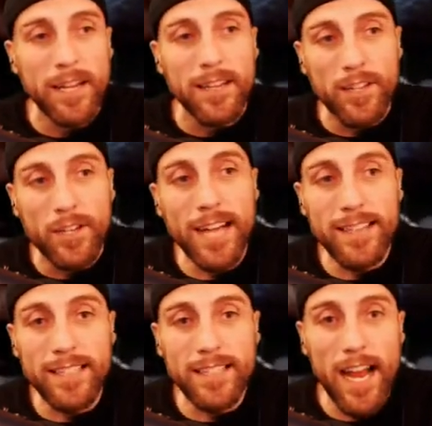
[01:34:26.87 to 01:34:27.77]
you got
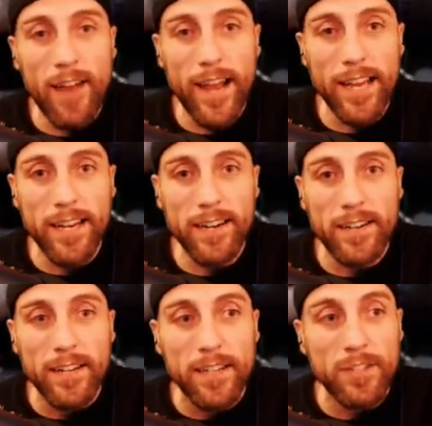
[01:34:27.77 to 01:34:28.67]
this guy right
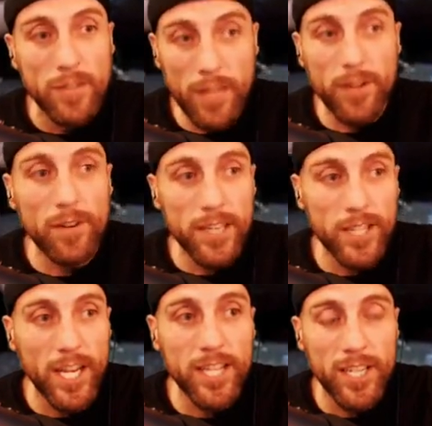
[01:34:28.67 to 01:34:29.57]
here literally
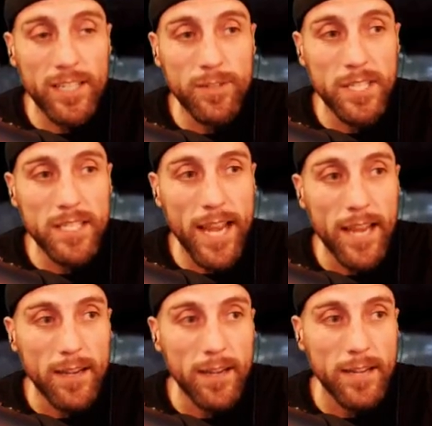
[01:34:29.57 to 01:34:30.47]
changing into a
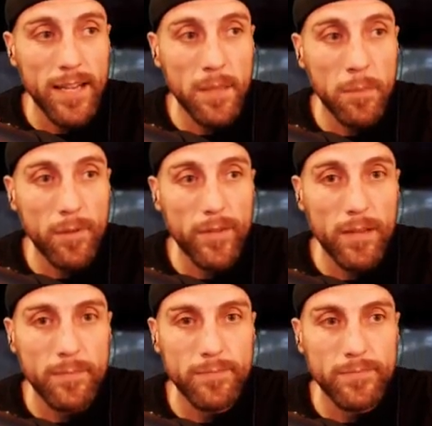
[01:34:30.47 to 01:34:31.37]
snake in the movie.